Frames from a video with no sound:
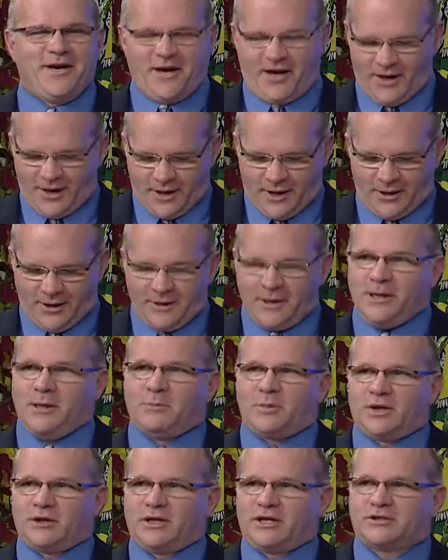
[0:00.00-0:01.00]
But
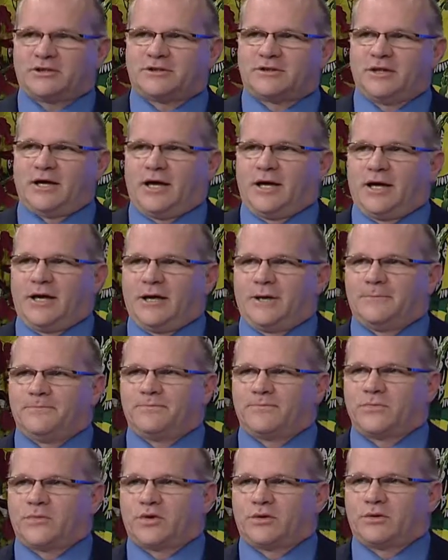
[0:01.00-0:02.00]
let's,
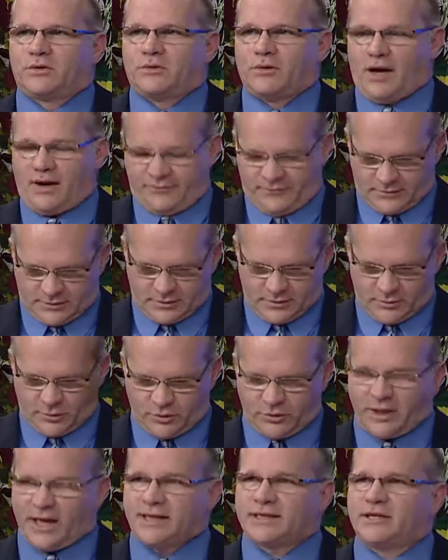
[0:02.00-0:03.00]
graphic
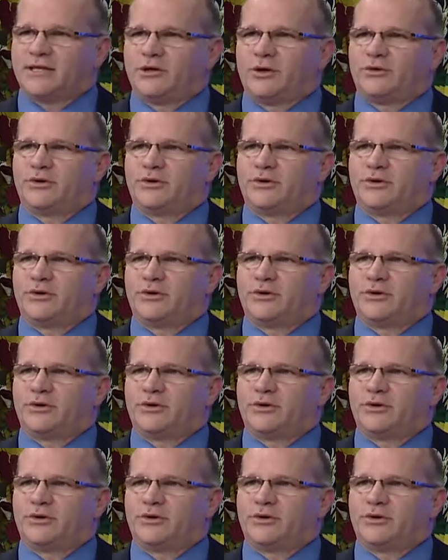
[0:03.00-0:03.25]
number 19,